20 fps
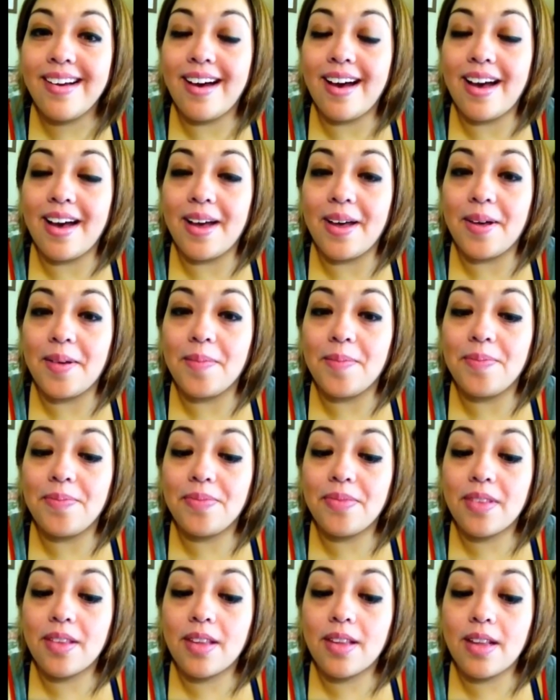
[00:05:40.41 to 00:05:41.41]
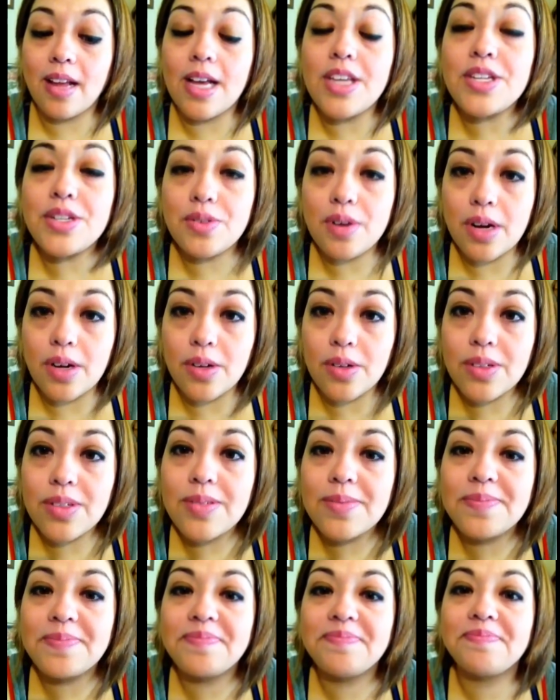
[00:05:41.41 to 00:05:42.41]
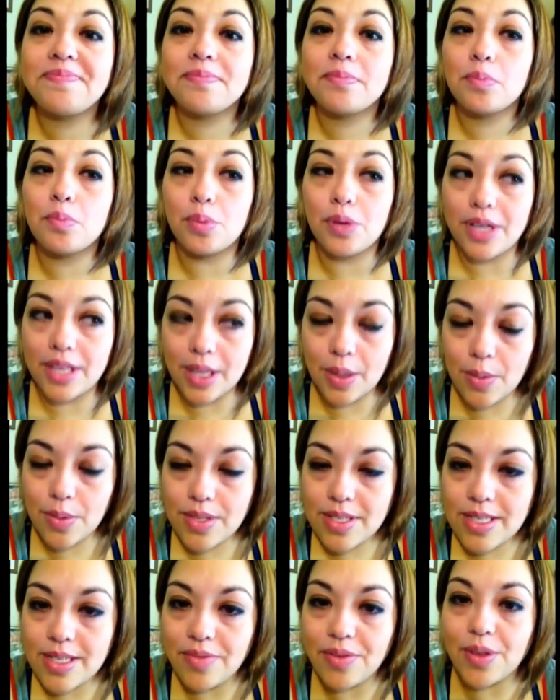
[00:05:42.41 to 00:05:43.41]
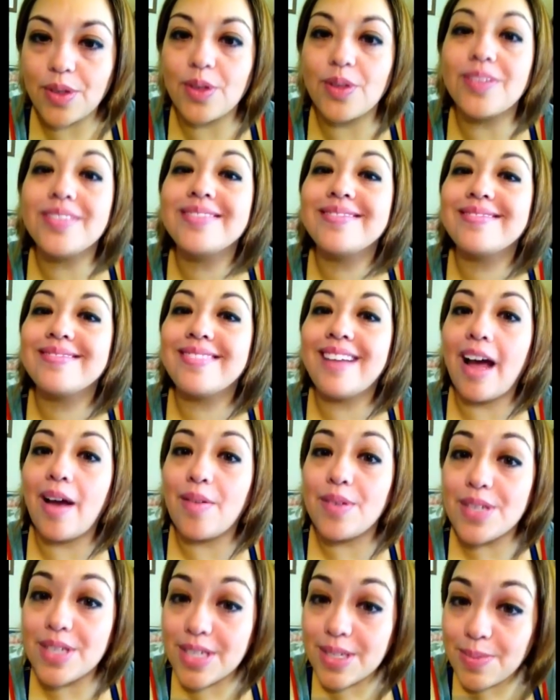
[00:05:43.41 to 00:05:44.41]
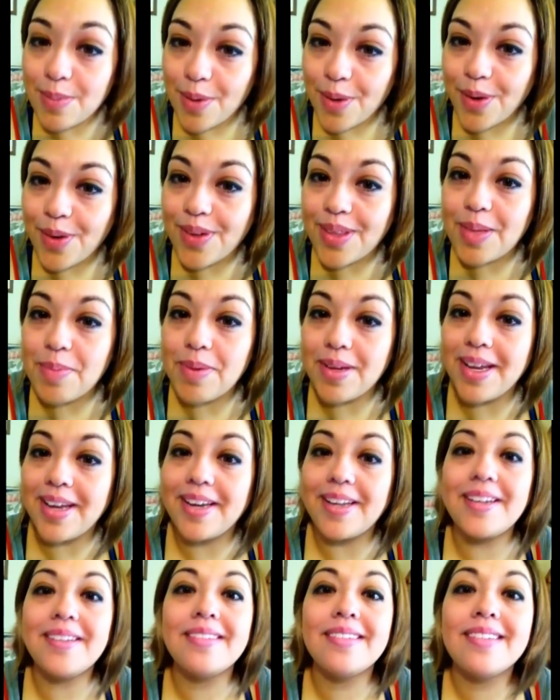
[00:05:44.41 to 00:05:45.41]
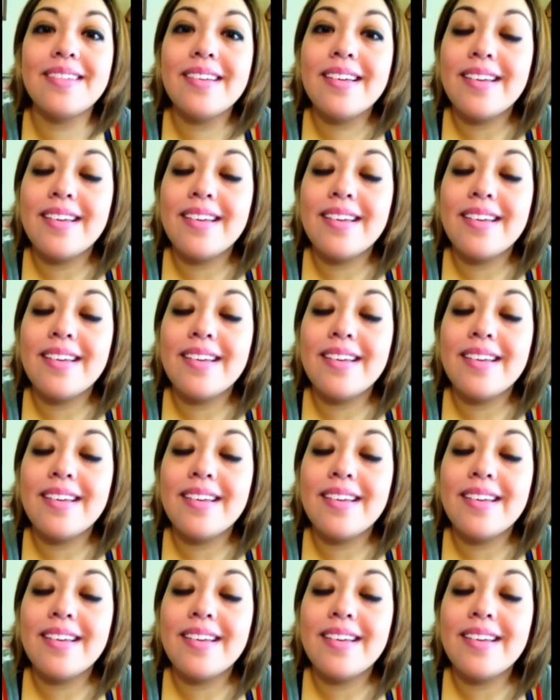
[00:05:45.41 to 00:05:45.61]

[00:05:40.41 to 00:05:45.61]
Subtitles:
I struggled. Breathing was difficult. I was a smoker in the beginning.